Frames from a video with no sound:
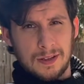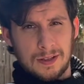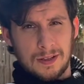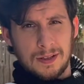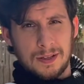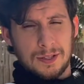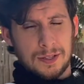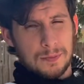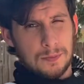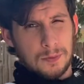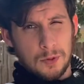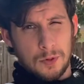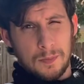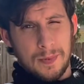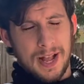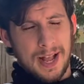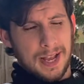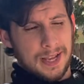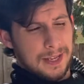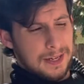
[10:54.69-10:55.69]
you pull
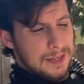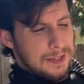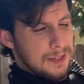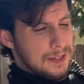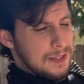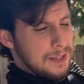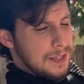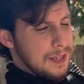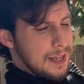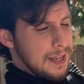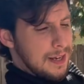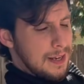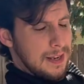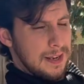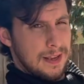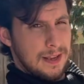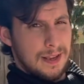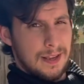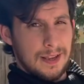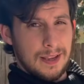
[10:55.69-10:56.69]
back and it does that.
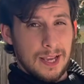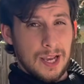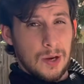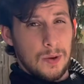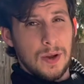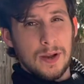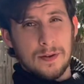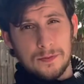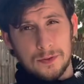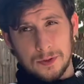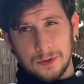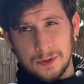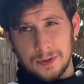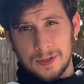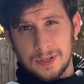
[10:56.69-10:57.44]
However,